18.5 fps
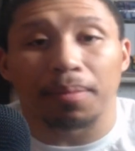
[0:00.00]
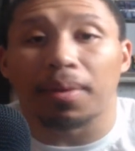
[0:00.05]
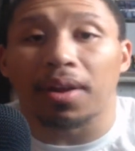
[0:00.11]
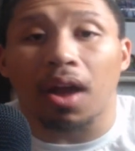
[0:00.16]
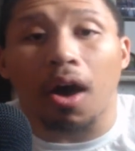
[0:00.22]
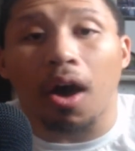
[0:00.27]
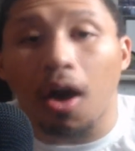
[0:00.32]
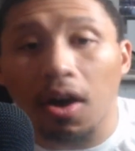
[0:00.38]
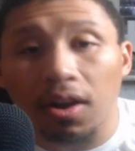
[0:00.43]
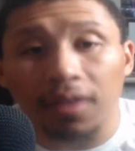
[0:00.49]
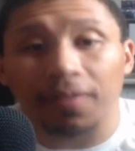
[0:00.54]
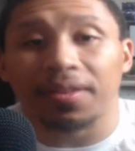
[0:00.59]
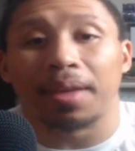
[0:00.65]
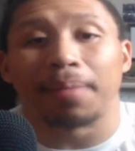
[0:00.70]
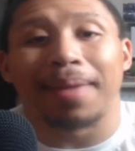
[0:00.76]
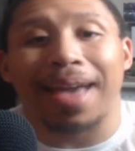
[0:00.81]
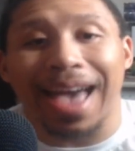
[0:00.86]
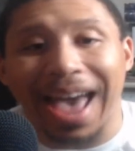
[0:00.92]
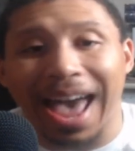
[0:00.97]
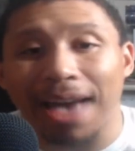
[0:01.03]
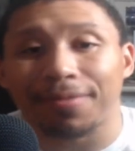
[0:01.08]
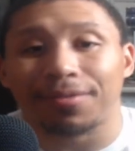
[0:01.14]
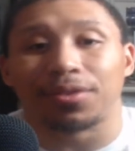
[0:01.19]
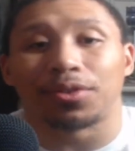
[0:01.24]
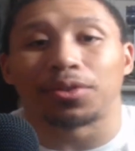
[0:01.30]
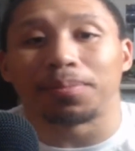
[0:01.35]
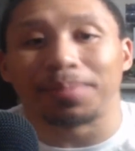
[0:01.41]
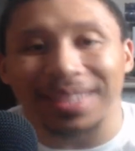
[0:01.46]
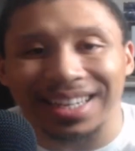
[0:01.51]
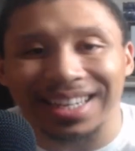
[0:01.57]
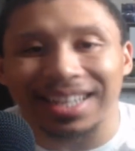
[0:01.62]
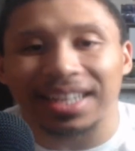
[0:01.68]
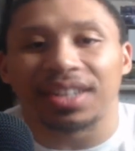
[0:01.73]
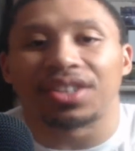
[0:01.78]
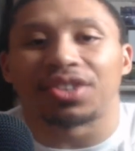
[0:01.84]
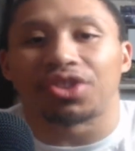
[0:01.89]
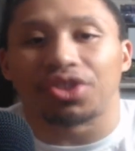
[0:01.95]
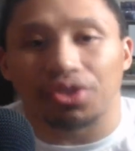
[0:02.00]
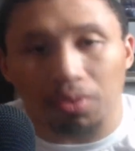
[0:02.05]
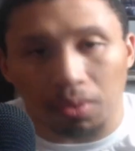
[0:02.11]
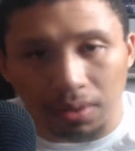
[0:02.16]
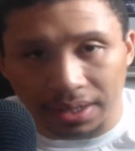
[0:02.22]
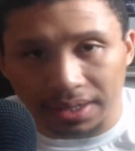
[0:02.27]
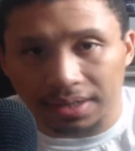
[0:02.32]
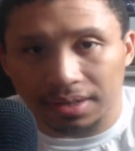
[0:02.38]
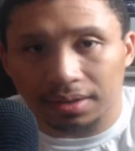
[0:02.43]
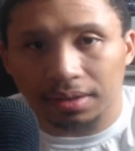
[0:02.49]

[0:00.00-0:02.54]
but all of them have to be destroyed.